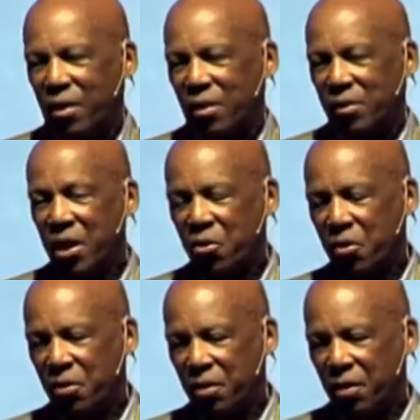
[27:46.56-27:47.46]
Later,
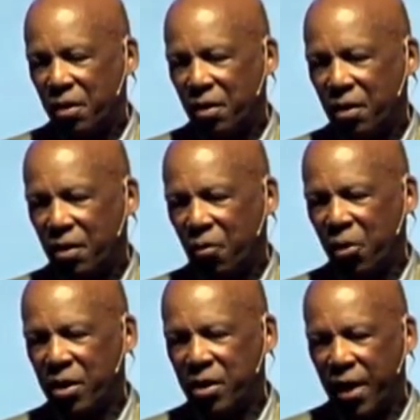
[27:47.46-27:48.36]
we're
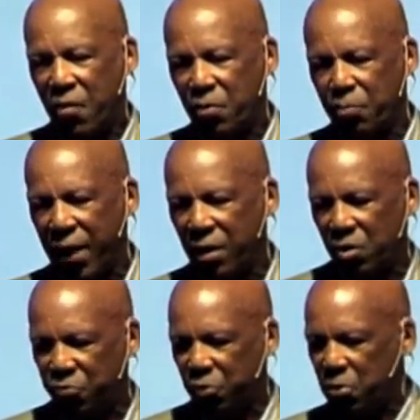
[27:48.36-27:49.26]
going to have a panel of
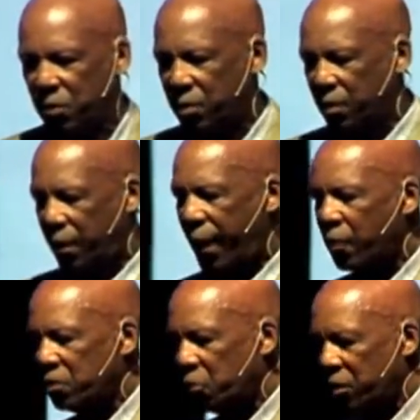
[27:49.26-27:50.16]
folk out
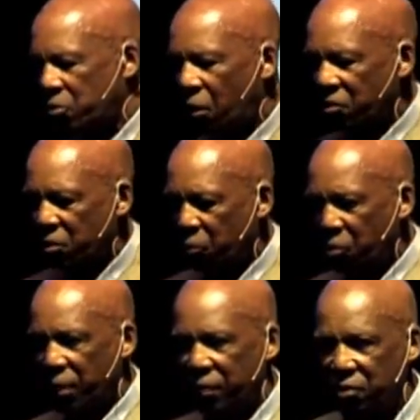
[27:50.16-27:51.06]
and we're going to talk some more
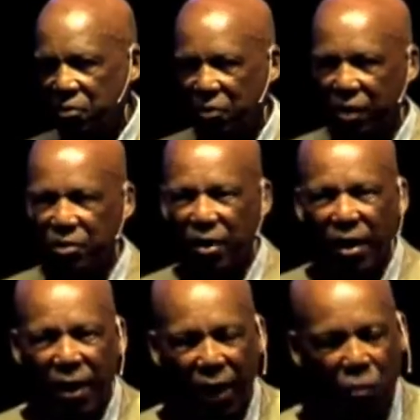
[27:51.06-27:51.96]
about these things.
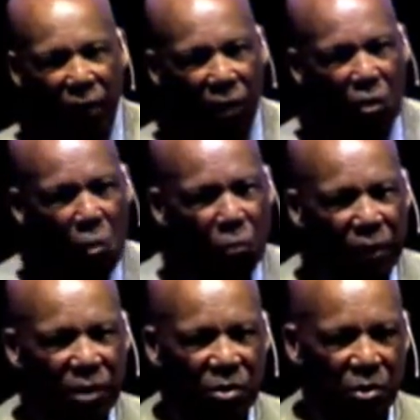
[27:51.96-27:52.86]
And what I hope we
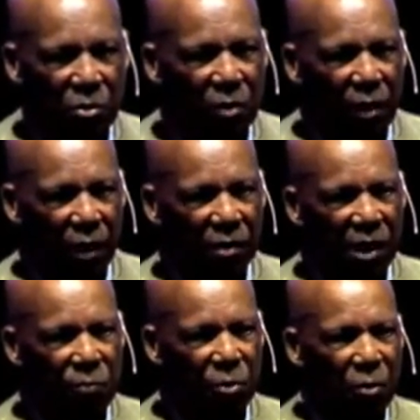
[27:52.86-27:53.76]
can do at
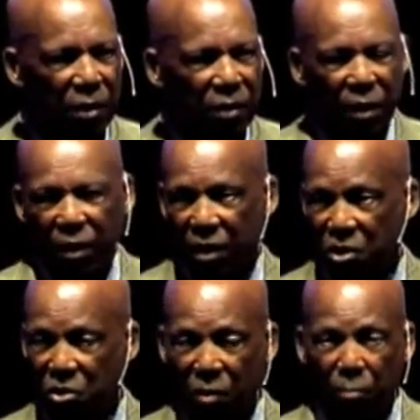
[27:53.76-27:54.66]
that point
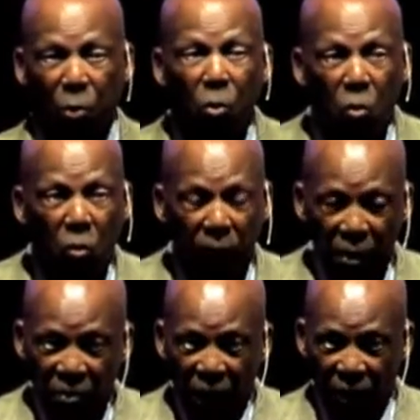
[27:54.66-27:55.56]
is pool our
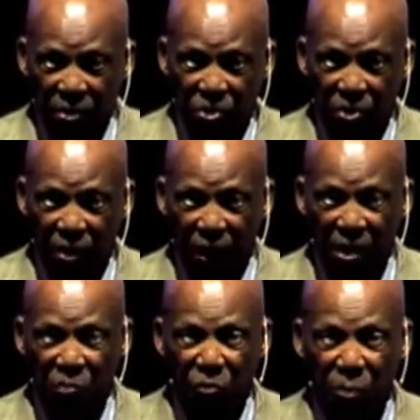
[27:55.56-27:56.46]
knowledge and
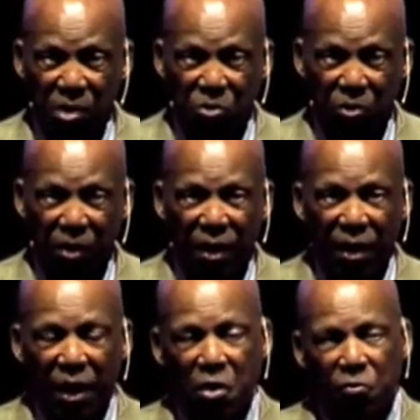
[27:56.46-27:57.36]
information
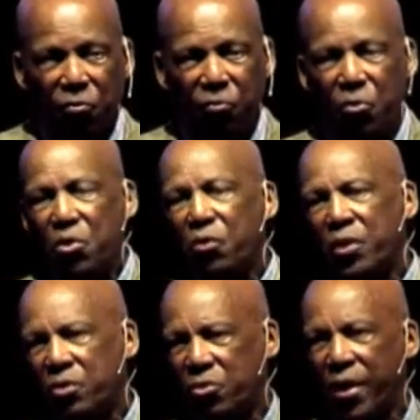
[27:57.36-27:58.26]
and further
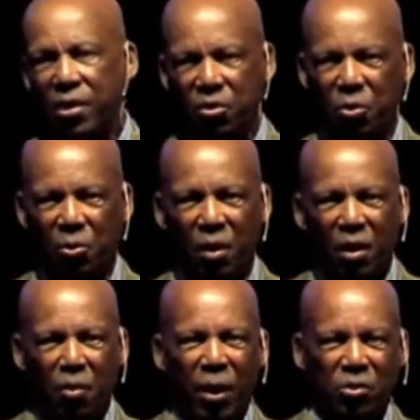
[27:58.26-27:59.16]
excite you
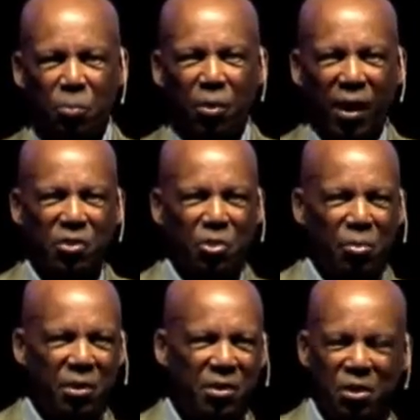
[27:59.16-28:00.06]
about the
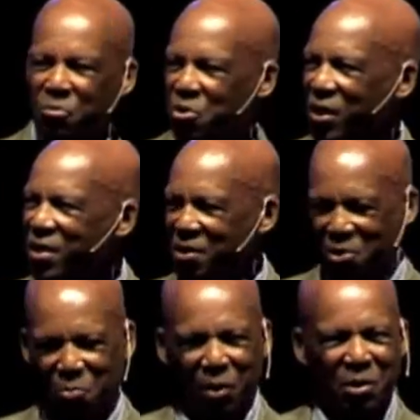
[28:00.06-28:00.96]
possibility of
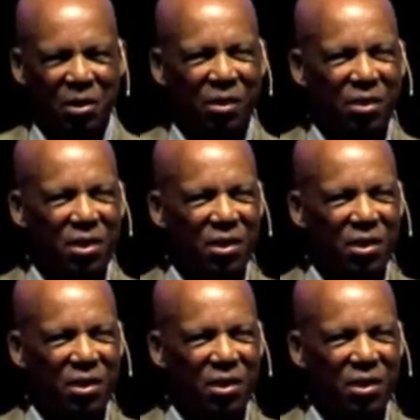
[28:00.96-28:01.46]
change, because I think it